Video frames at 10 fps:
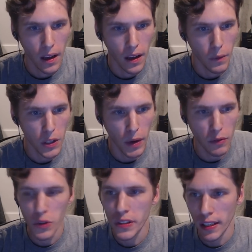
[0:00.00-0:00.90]
What's my
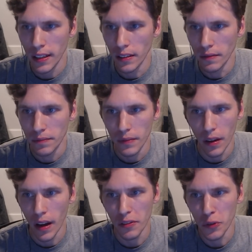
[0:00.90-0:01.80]
routine? I don't
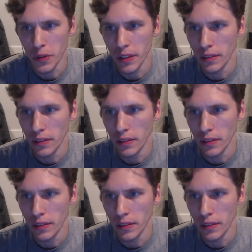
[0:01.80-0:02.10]
have a routine.